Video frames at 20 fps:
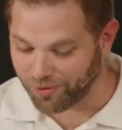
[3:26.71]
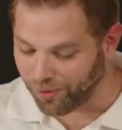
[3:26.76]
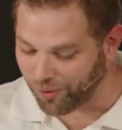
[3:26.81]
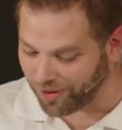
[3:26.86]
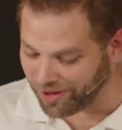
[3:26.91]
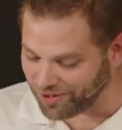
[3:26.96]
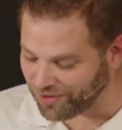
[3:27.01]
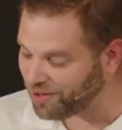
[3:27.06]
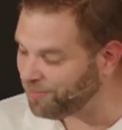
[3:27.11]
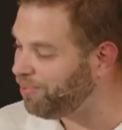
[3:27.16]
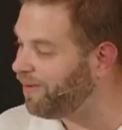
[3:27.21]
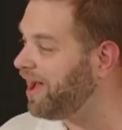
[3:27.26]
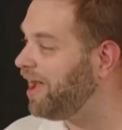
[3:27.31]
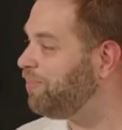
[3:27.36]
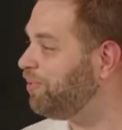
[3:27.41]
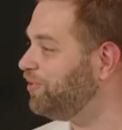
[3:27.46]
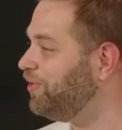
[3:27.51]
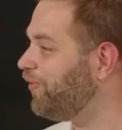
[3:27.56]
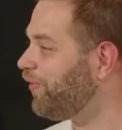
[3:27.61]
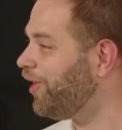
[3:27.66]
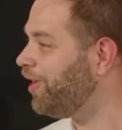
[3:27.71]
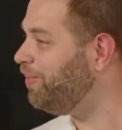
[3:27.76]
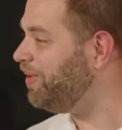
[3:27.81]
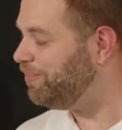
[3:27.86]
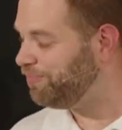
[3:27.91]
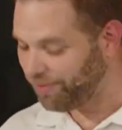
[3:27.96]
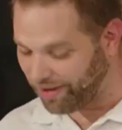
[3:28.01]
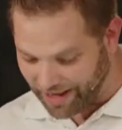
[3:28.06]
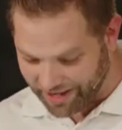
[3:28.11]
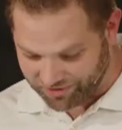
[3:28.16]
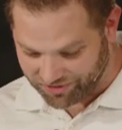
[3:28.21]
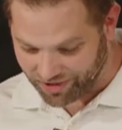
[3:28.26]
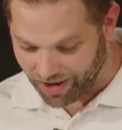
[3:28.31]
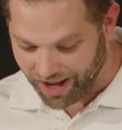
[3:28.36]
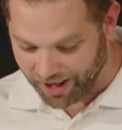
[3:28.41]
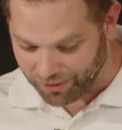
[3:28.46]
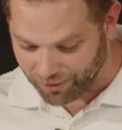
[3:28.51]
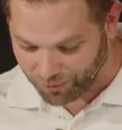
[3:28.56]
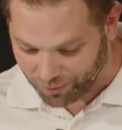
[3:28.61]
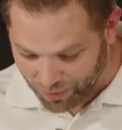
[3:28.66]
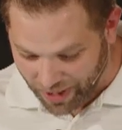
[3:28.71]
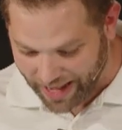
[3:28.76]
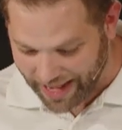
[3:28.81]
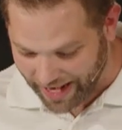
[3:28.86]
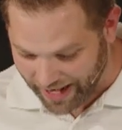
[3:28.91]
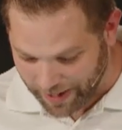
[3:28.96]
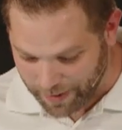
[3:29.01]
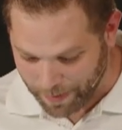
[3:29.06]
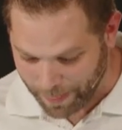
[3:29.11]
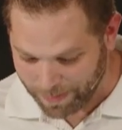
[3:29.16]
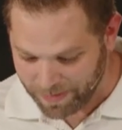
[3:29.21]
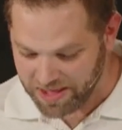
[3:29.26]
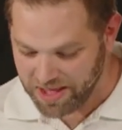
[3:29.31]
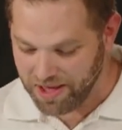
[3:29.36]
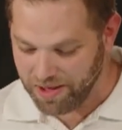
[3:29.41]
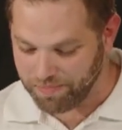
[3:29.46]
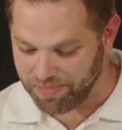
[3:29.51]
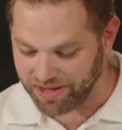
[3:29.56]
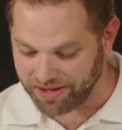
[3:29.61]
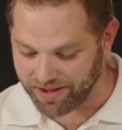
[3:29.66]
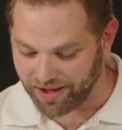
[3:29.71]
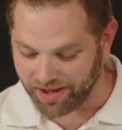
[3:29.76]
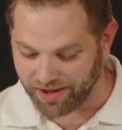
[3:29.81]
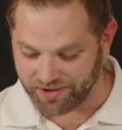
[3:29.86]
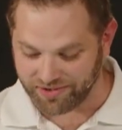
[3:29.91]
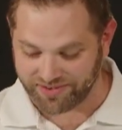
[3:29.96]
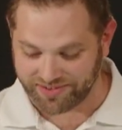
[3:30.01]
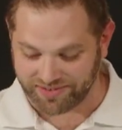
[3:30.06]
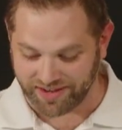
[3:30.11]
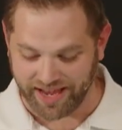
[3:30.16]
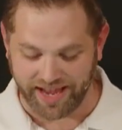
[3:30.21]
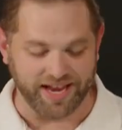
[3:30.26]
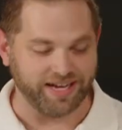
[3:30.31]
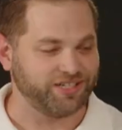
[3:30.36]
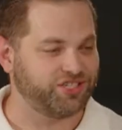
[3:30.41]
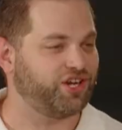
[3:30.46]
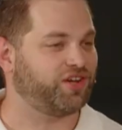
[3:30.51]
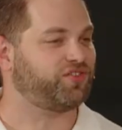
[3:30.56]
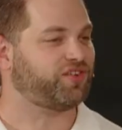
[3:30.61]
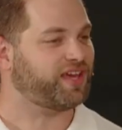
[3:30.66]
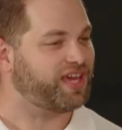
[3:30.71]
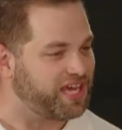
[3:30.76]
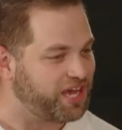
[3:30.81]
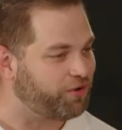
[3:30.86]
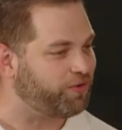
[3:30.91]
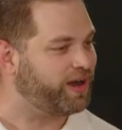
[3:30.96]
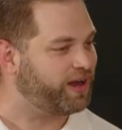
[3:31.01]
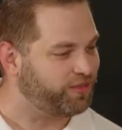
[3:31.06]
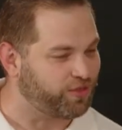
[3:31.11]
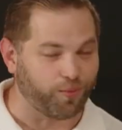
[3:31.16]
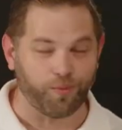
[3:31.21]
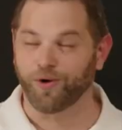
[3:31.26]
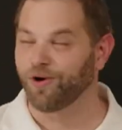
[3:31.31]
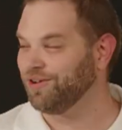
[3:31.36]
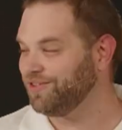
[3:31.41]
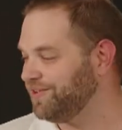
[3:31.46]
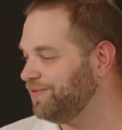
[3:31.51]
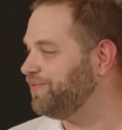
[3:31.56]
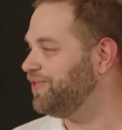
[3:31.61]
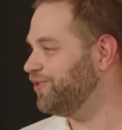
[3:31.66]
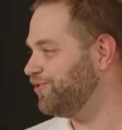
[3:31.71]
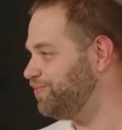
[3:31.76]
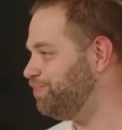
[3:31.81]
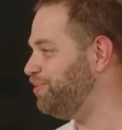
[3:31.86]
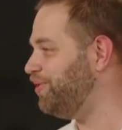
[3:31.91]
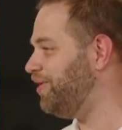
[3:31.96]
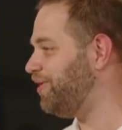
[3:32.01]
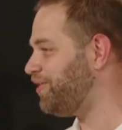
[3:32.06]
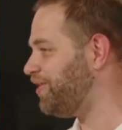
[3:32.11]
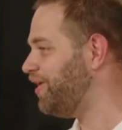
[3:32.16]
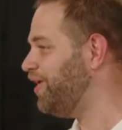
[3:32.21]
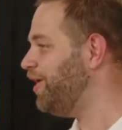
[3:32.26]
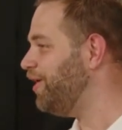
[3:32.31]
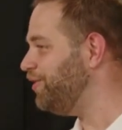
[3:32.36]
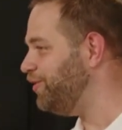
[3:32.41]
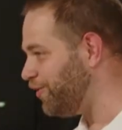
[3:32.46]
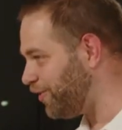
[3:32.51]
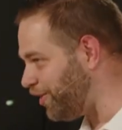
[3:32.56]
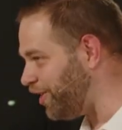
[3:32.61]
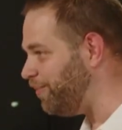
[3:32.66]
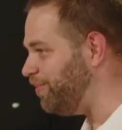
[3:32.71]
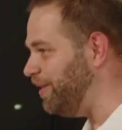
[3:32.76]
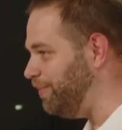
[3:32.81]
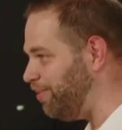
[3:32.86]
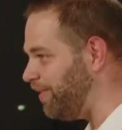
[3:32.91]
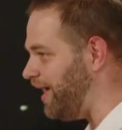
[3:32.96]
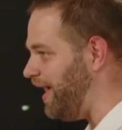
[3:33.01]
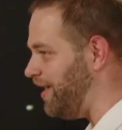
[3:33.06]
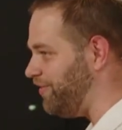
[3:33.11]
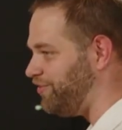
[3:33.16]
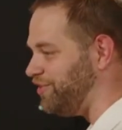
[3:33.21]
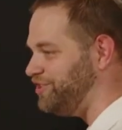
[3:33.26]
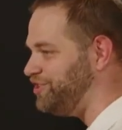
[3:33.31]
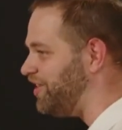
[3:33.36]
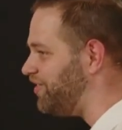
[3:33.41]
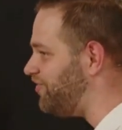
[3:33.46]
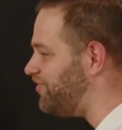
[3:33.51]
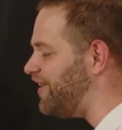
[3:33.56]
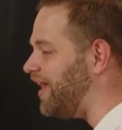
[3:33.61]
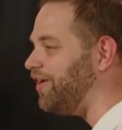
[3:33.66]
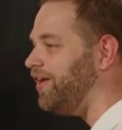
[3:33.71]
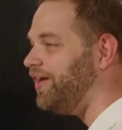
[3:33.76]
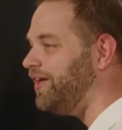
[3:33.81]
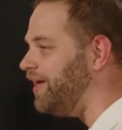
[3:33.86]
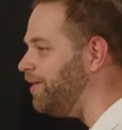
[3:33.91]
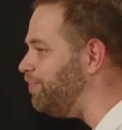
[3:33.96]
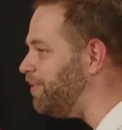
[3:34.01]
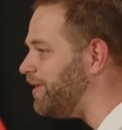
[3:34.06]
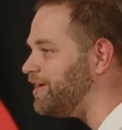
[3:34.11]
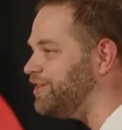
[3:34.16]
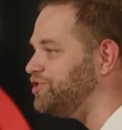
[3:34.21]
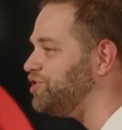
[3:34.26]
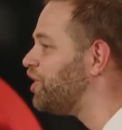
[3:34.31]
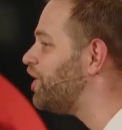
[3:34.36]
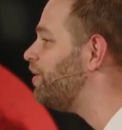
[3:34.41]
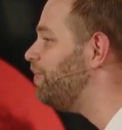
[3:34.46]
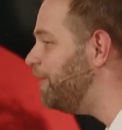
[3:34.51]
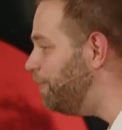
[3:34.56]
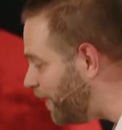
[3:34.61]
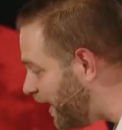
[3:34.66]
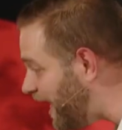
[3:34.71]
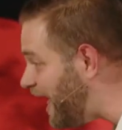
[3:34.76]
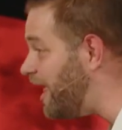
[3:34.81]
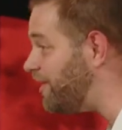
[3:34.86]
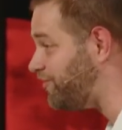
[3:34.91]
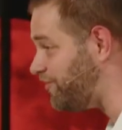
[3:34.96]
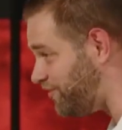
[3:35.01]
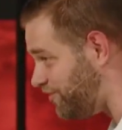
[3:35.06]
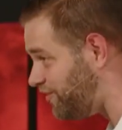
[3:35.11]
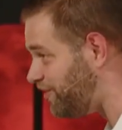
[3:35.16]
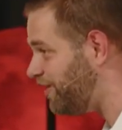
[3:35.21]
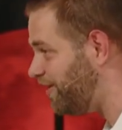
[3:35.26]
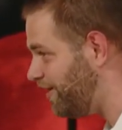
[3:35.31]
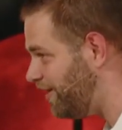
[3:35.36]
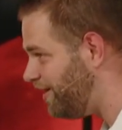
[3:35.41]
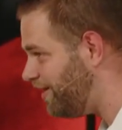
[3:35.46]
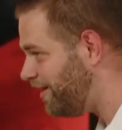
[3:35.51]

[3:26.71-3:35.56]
according to the Bible, you're going to be blessed either way because in just hearing the words of this book, you're going to be blessed. So just settle in because you're going to be blessed,